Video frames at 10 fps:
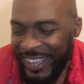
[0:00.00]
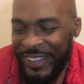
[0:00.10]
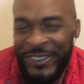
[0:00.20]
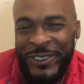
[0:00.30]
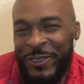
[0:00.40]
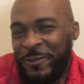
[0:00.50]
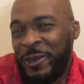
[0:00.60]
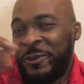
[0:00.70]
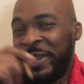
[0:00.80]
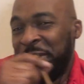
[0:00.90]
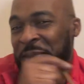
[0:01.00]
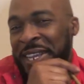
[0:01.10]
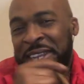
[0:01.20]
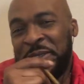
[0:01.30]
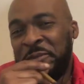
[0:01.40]
Hold on real quick. Let me
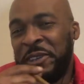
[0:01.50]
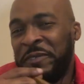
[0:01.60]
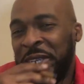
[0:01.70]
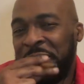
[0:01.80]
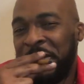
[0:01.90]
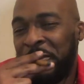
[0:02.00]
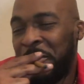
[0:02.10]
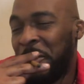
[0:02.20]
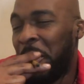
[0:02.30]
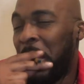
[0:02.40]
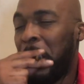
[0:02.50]
make this motherfucking shit real quick.